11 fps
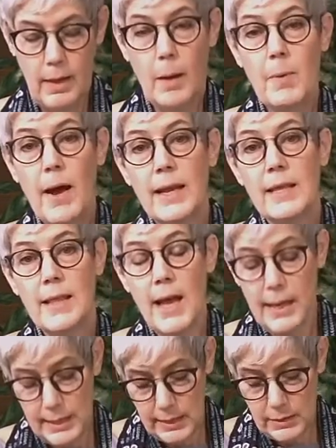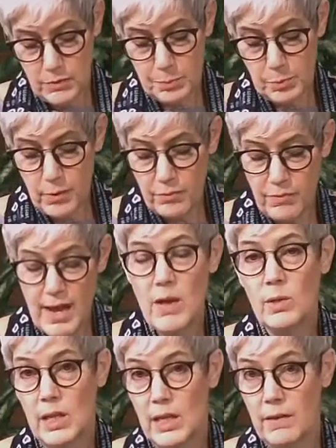A body that is
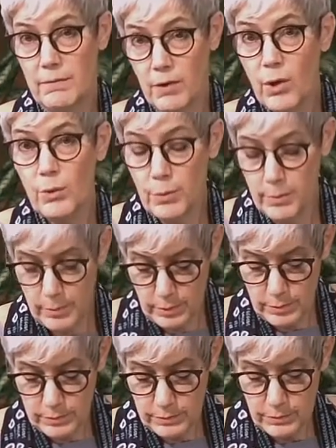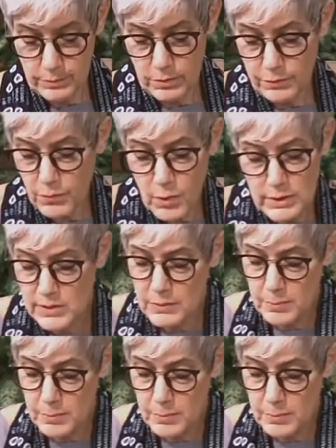profoundly vulnerable to forces